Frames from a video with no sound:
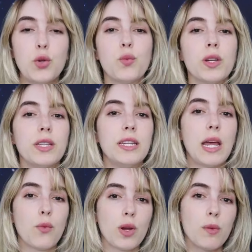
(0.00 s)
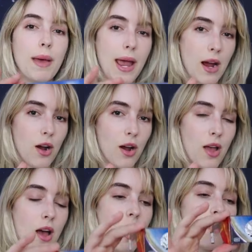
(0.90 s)
you will need a real pair
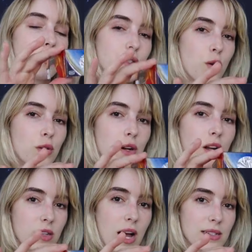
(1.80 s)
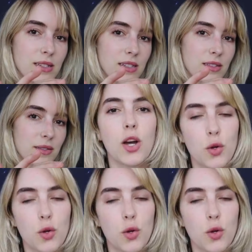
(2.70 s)
of solar glasses.